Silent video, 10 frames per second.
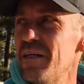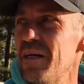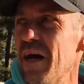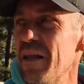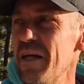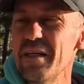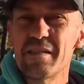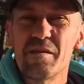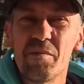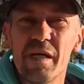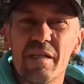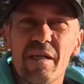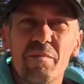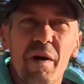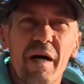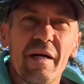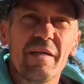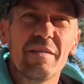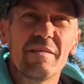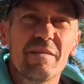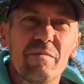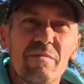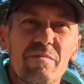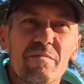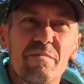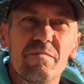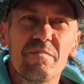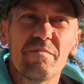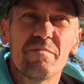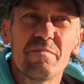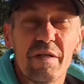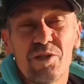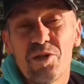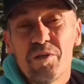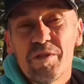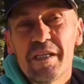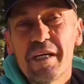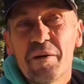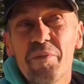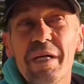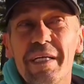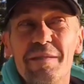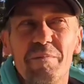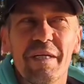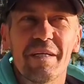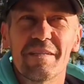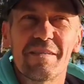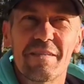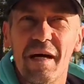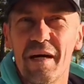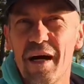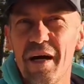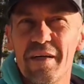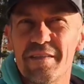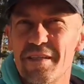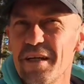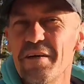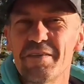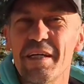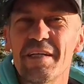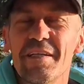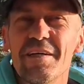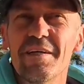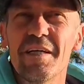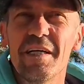Now that doesn't mean that my journey was then complete, because I still have to get there.